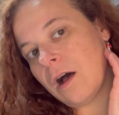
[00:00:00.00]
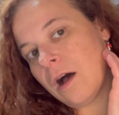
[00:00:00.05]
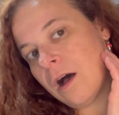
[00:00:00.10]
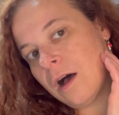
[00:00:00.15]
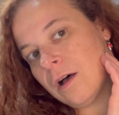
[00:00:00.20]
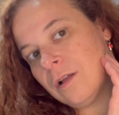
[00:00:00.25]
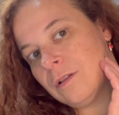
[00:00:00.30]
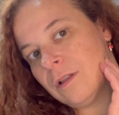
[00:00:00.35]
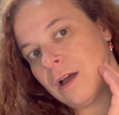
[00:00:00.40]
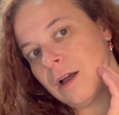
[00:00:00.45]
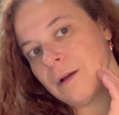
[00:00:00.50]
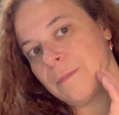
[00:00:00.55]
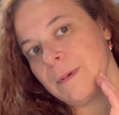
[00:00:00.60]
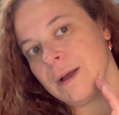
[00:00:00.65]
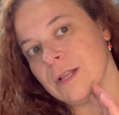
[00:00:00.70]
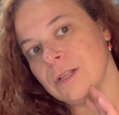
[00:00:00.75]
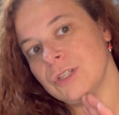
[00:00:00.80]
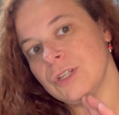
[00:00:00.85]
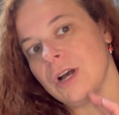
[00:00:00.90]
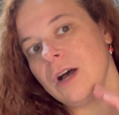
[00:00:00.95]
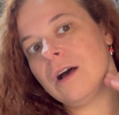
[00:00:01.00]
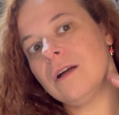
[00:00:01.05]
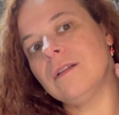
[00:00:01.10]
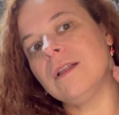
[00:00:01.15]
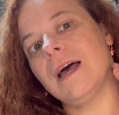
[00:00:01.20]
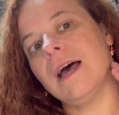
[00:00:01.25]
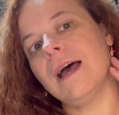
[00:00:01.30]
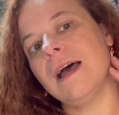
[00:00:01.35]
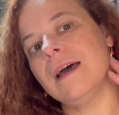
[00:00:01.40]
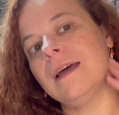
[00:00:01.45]
all along my
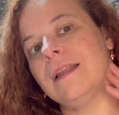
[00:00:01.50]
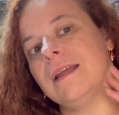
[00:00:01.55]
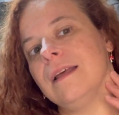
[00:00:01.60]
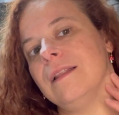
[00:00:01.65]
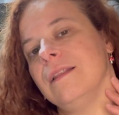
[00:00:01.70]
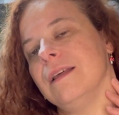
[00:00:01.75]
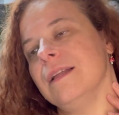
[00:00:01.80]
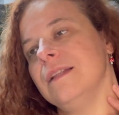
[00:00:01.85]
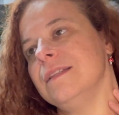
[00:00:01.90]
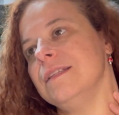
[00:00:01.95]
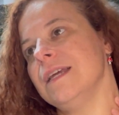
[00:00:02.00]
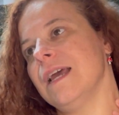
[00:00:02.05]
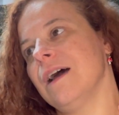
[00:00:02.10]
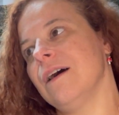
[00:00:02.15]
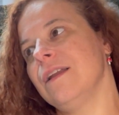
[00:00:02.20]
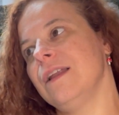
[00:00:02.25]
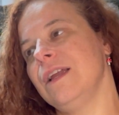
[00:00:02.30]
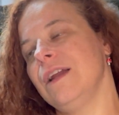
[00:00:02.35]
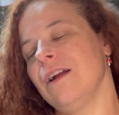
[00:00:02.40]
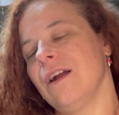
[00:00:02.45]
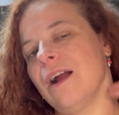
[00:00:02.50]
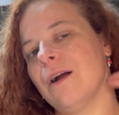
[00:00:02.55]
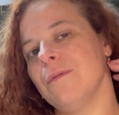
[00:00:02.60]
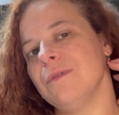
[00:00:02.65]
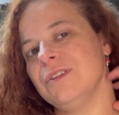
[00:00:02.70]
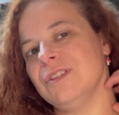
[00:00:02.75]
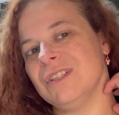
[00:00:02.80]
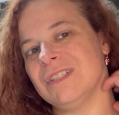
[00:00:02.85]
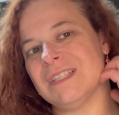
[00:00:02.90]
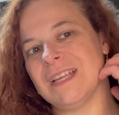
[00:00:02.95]
jawline and then down here I
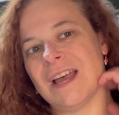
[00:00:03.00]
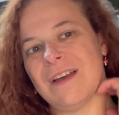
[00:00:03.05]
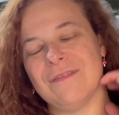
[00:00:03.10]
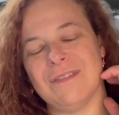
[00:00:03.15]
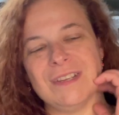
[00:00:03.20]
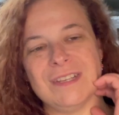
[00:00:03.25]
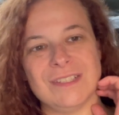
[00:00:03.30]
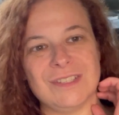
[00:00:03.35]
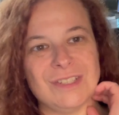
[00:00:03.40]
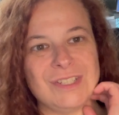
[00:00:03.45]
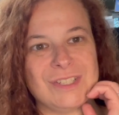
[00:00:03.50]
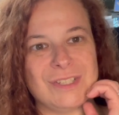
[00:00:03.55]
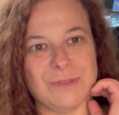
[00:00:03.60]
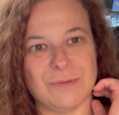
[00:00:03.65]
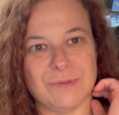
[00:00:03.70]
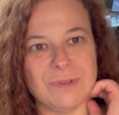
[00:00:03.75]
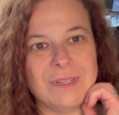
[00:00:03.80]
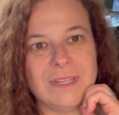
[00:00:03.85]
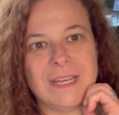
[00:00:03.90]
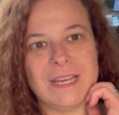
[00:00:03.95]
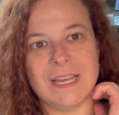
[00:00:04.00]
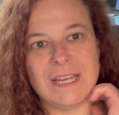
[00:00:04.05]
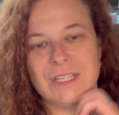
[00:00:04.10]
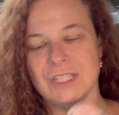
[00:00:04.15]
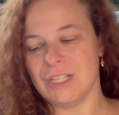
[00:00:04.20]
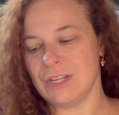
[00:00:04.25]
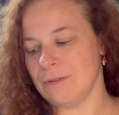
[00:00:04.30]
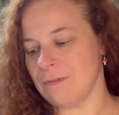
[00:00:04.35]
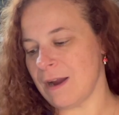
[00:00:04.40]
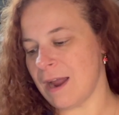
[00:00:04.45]
would just have this just really
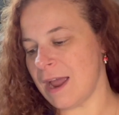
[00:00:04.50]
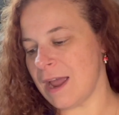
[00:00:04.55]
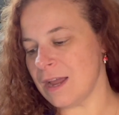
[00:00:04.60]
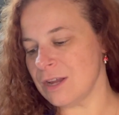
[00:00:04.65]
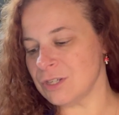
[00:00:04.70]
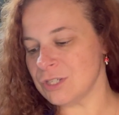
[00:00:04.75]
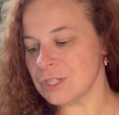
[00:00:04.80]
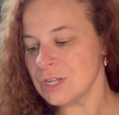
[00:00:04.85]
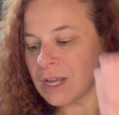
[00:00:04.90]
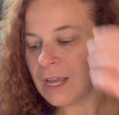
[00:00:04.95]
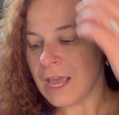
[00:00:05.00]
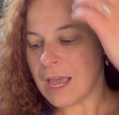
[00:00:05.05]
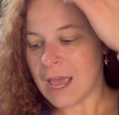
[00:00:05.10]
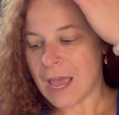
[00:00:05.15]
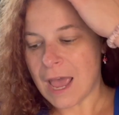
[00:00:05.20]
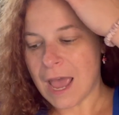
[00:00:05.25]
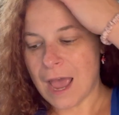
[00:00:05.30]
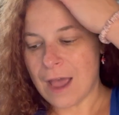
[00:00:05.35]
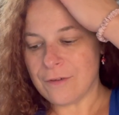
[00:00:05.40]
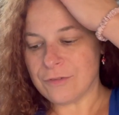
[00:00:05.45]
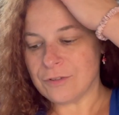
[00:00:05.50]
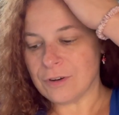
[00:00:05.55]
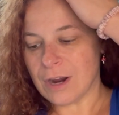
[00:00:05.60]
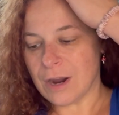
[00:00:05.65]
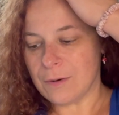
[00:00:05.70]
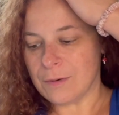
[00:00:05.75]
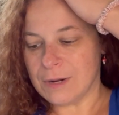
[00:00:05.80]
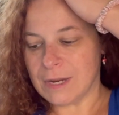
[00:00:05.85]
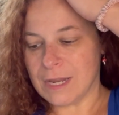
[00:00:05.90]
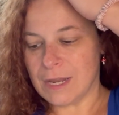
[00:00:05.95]
itchy rash after
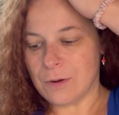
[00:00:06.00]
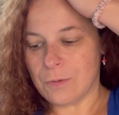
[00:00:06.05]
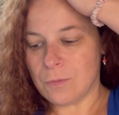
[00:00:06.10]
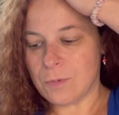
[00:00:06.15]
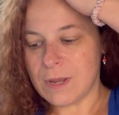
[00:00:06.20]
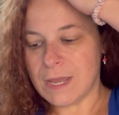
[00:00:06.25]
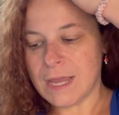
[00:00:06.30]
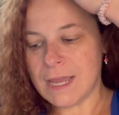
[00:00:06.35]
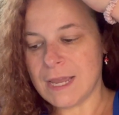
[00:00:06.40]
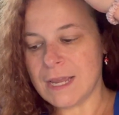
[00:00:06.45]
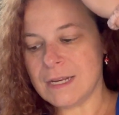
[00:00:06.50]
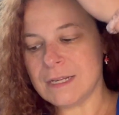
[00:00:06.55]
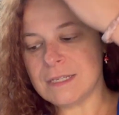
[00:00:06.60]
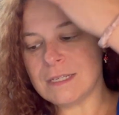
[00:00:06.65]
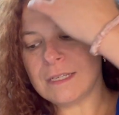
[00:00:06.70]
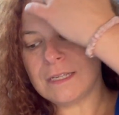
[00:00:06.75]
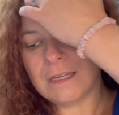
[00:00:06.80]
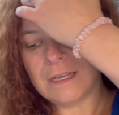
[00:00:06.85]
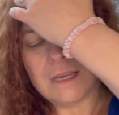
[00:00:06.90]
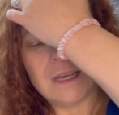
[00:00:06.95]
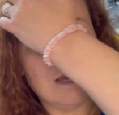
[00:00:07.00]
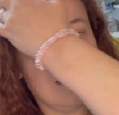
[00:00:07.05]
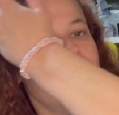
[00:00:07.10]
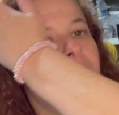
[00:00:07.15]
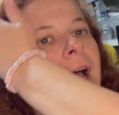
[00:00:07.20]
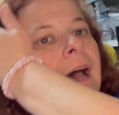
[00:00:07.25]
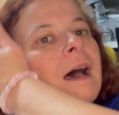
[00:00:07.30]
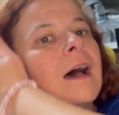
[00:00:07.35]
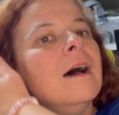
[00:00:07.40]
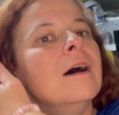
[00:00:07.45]
I would eat wheat
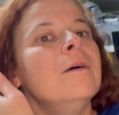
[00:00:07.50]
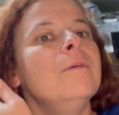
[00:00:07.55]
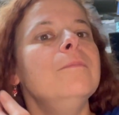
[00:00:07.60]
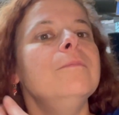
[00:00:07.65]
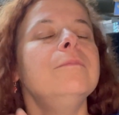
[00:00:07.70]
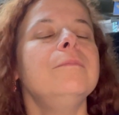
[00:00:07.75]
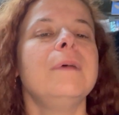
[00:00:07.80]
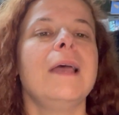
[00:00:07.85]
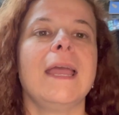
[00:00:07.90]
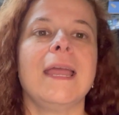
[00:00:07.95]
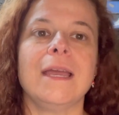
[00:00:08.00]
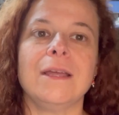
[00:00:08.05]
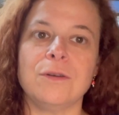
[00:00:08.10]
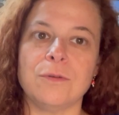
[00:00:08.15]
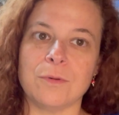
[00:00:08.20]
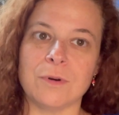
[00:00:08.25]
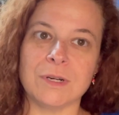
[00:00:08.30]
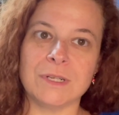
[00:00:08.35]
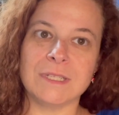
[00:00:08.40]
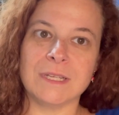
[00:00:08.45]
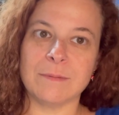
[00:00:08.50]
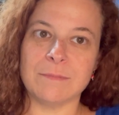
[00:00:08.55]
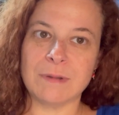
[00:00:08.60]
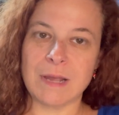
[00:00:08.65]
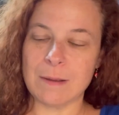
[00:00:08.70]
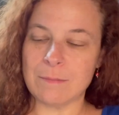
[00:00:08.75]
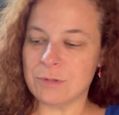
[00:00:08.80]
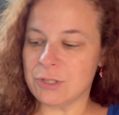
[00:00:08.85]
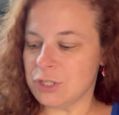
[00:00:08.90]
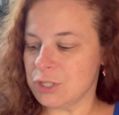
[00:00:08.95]
um, and or
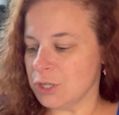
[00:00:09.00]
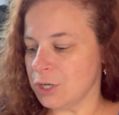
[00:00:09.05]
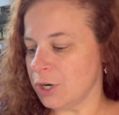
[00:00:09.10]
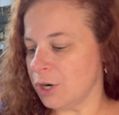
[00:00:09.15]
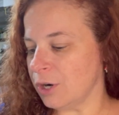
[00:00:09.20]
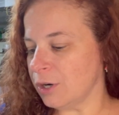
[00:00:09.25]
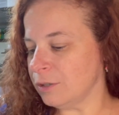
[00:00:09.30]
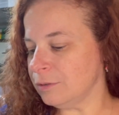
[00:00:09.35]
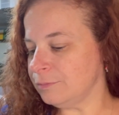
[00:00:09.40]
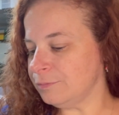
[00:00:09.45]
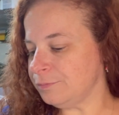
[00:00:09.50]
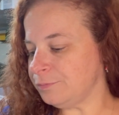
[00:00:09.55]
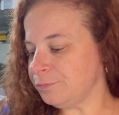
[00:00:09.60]
sometimes sugar.